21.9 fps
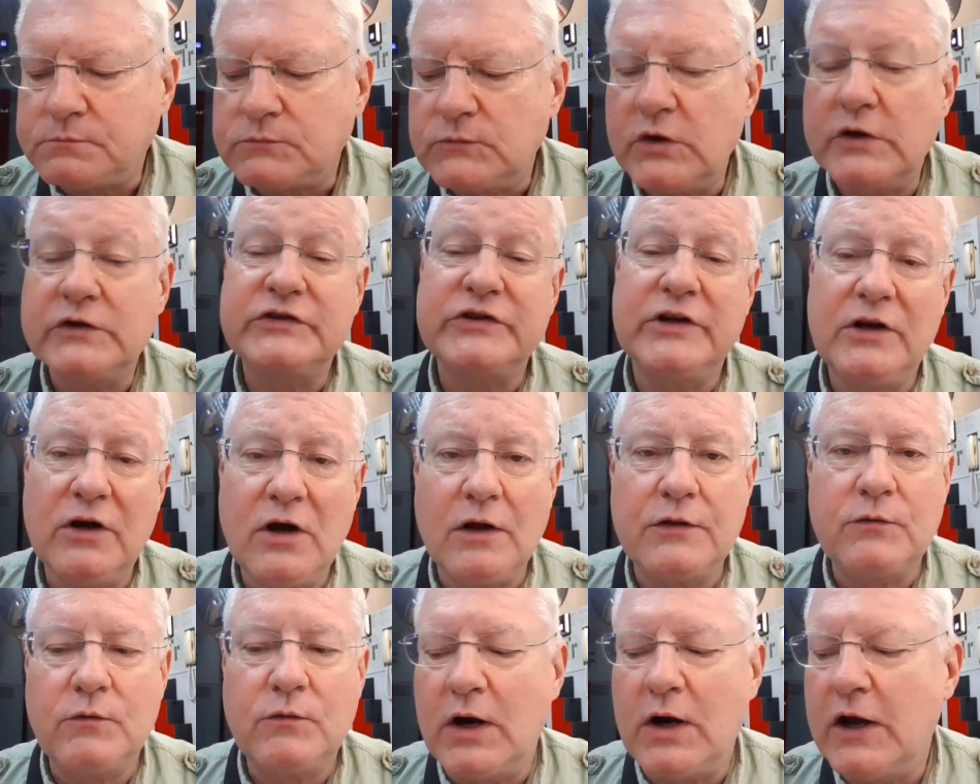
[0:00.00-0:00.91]
going to say
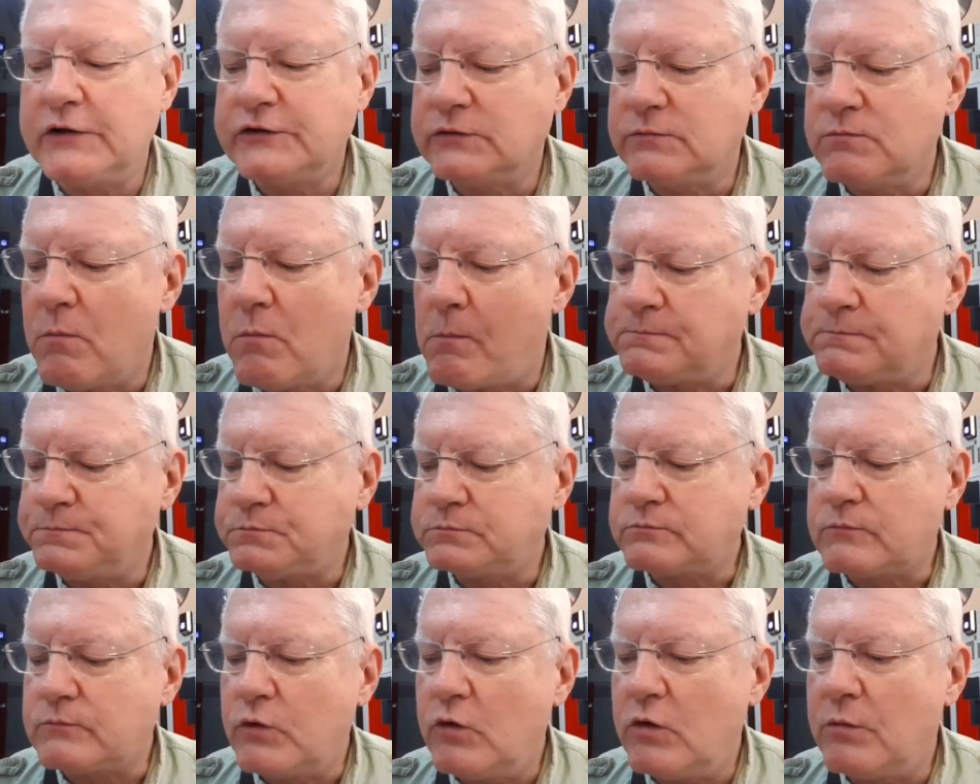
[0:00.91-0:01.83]
authorized
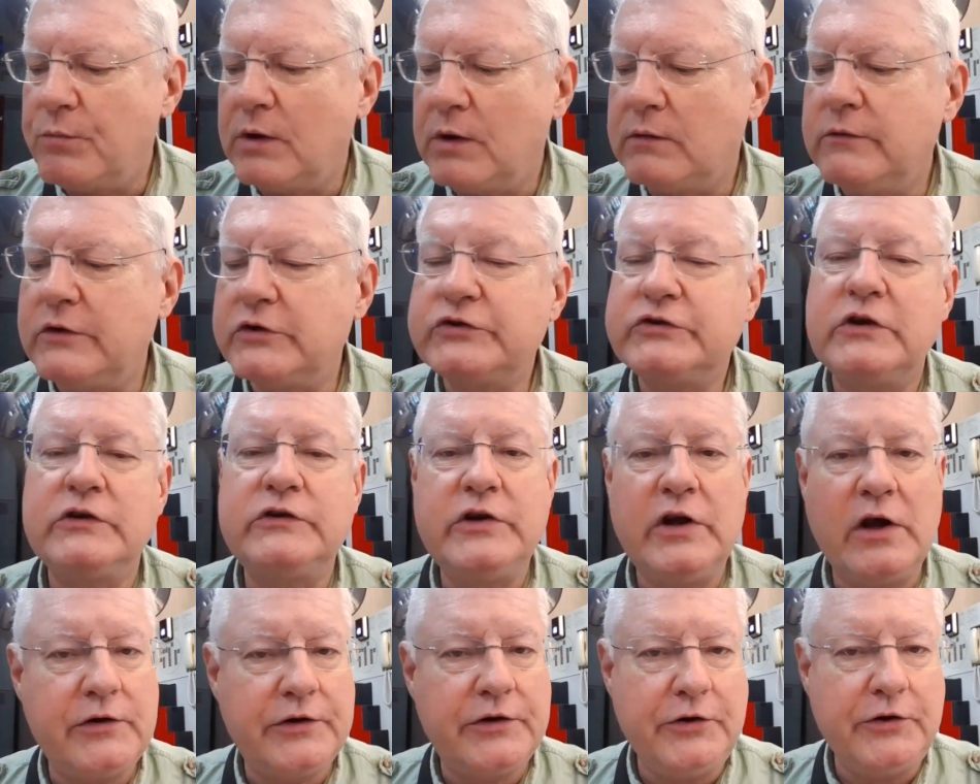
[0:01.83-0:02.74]
or privileged to
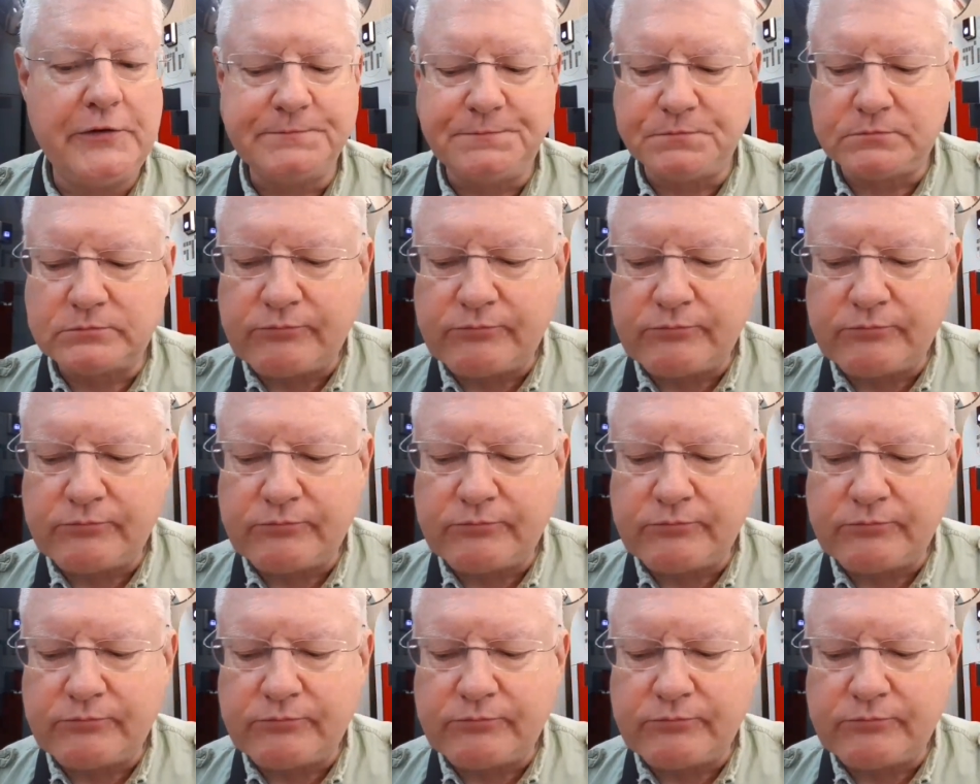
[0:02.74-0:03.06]
tell you